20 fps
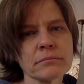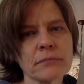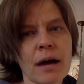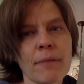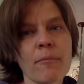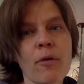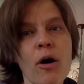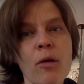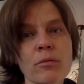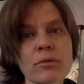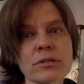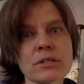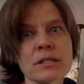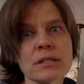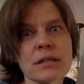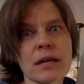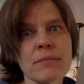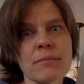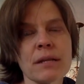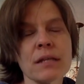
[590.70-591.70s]
I'm almost at
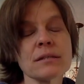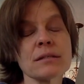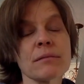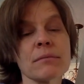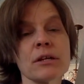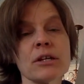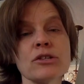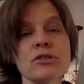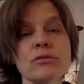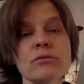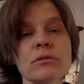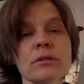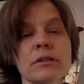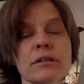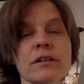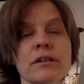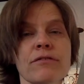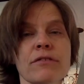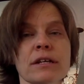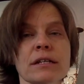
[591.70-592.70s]
10 minutes. I'm going to do a
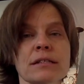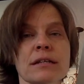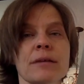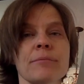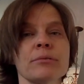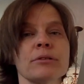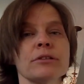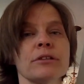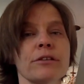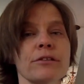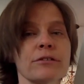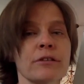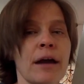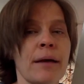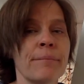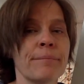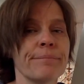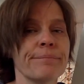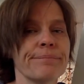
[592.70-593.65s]
different example another time.